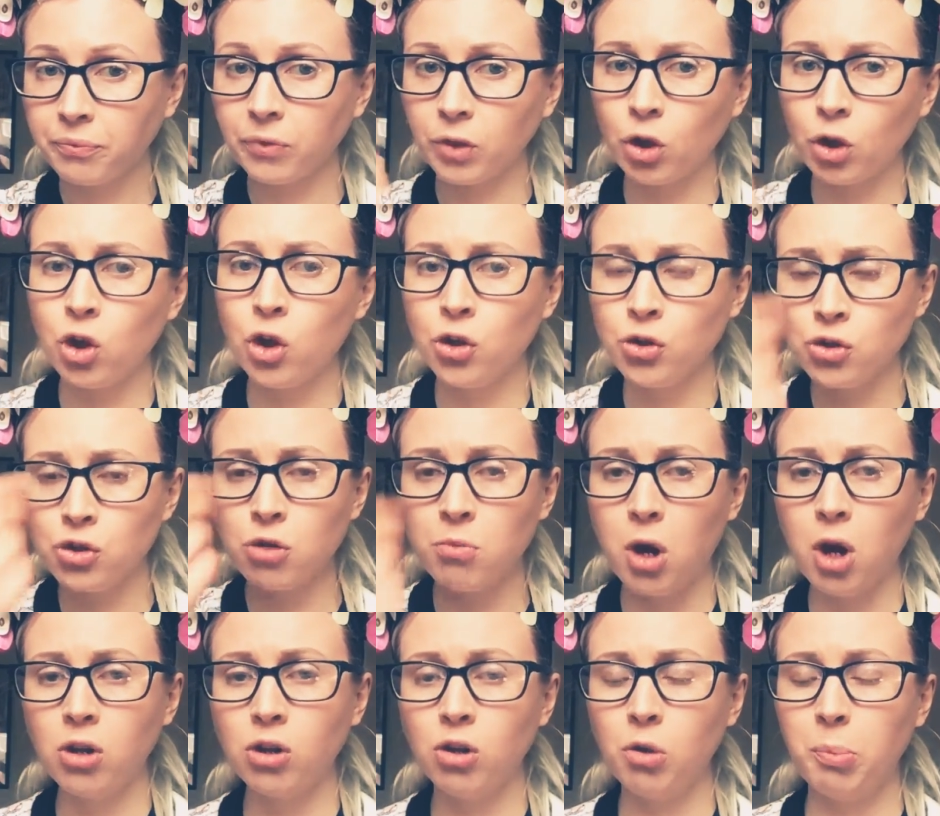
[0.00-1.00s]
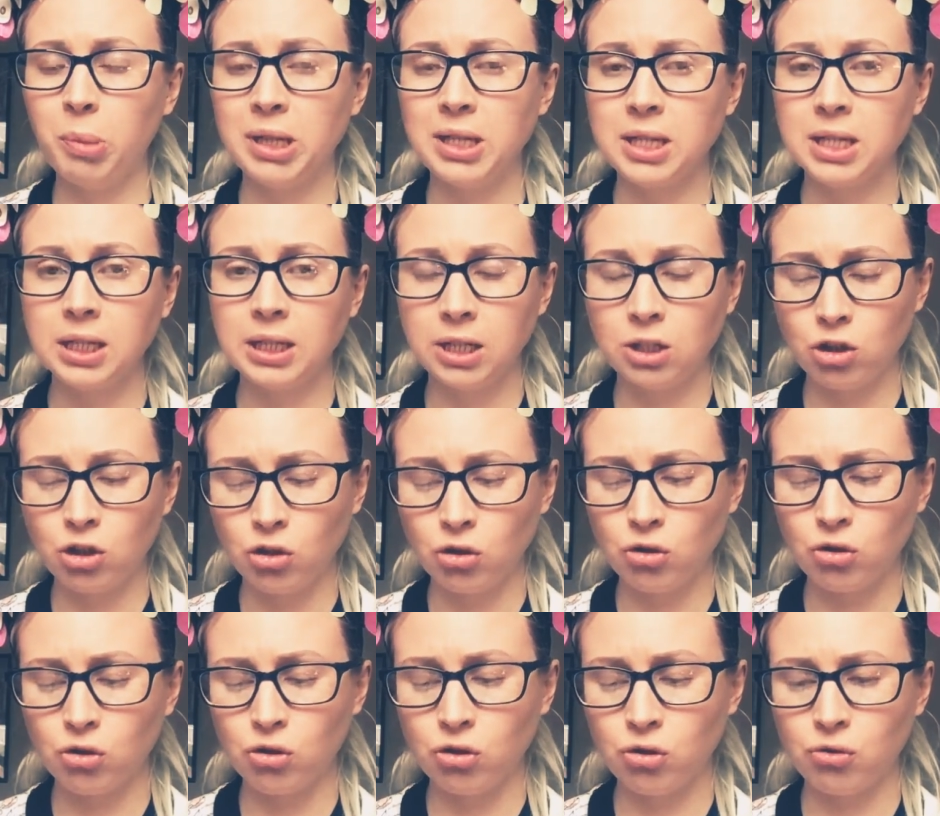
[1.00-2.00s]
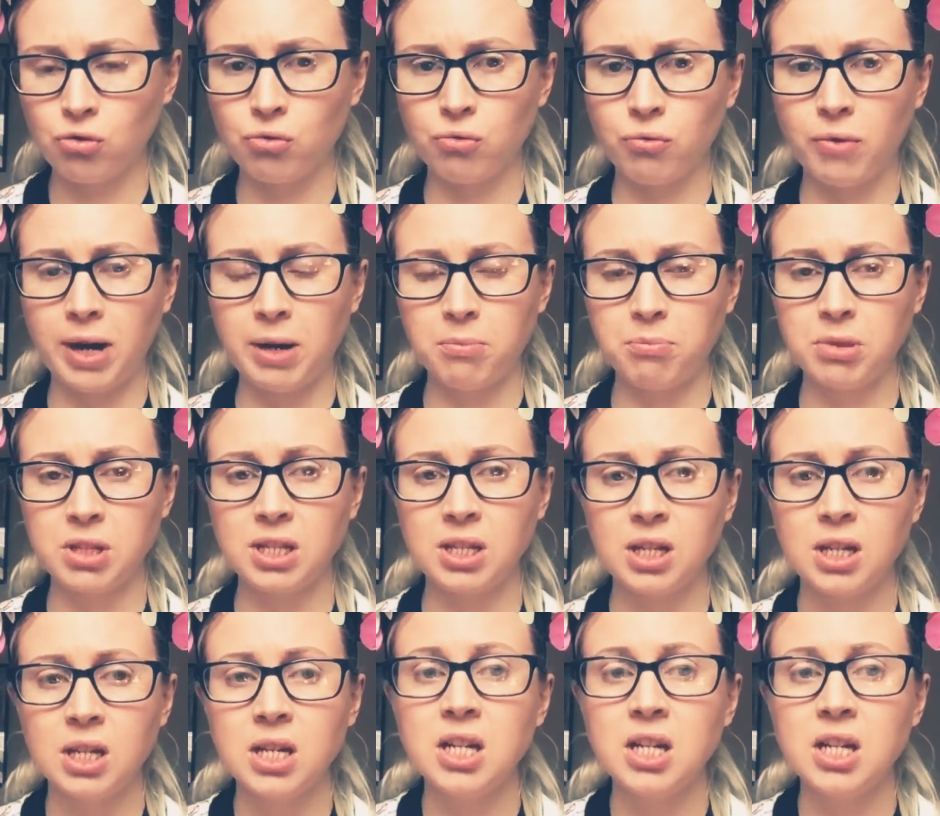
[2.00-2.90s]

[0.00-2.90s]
cuts them all up into little strips.